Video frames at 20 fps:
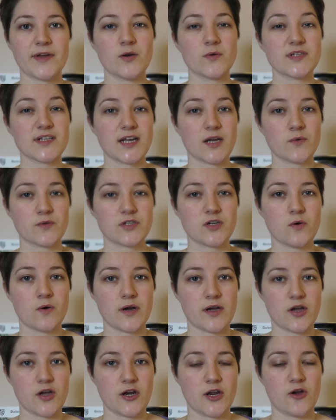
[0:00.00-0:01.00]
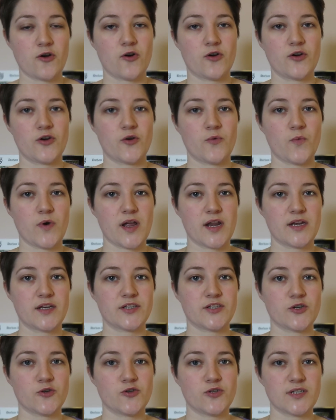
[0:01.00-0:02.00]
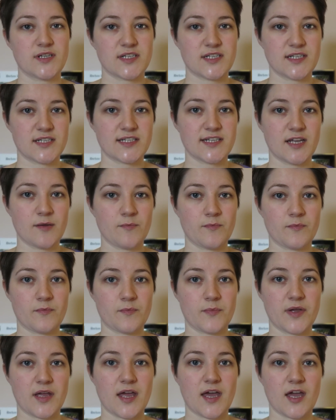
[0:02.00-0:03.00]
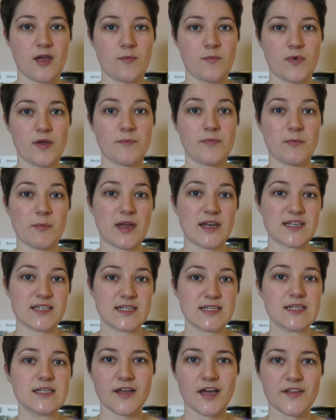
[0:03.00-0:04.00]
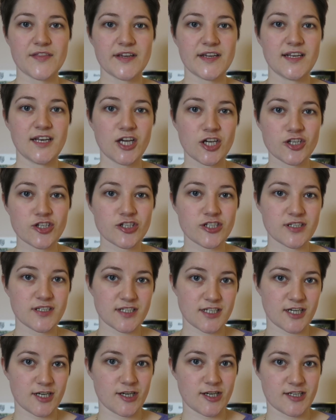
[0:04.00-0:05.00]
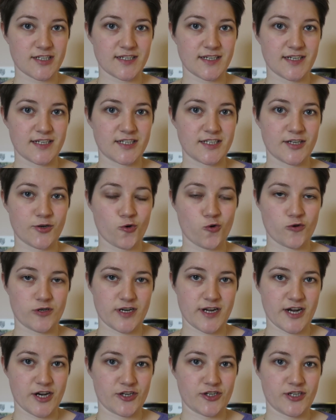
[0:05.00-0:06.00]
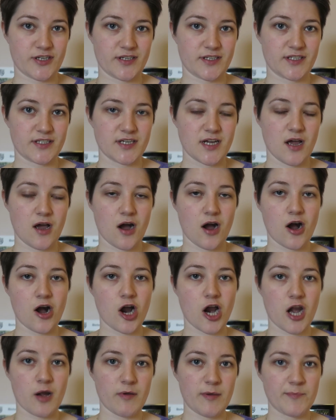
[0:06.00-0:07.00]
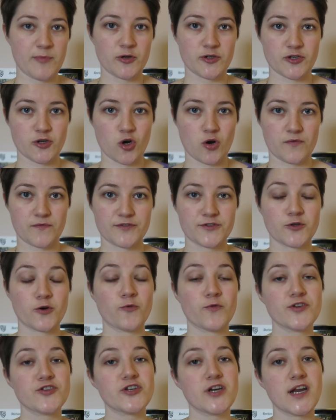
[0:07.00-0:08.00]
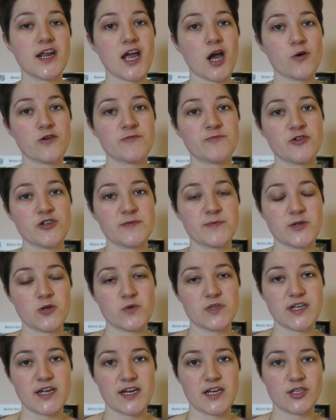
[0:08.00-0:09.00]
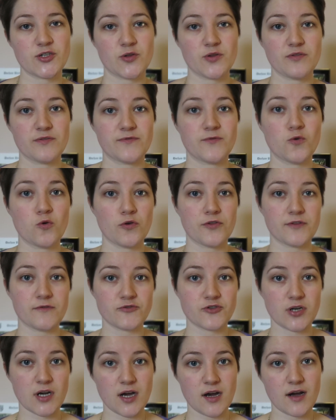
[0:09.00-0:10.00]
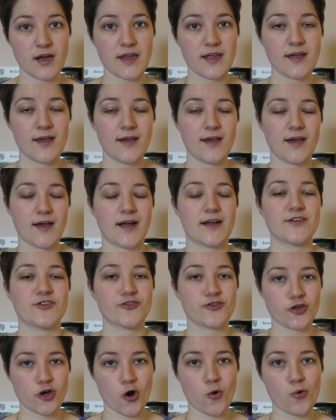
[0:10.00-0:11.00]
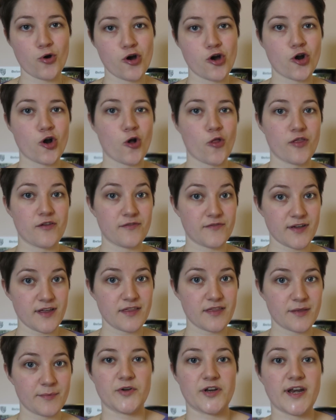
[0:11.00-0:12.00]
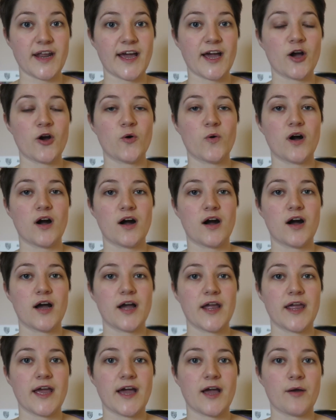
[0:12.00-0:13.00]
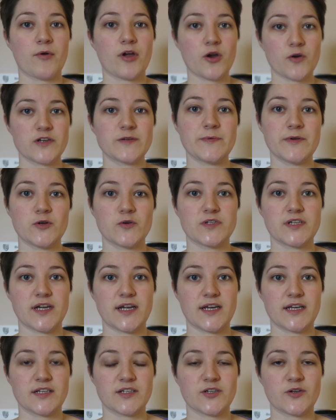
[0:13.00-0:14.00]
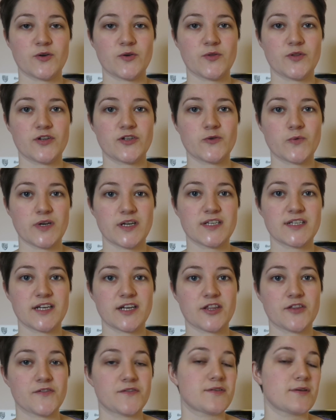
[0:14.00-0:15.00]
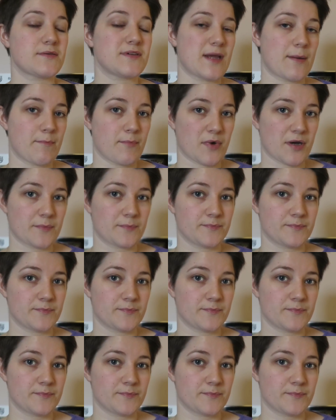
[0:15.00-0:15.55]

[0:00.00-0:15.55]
it was announced quite early on, when social distancing became implemented, that the London diocese ordinations are going to be put off. So originally I was supposed to be ordained on the 4th of July and start work on the 5th, but now I am going to be ordained on the 26th of September.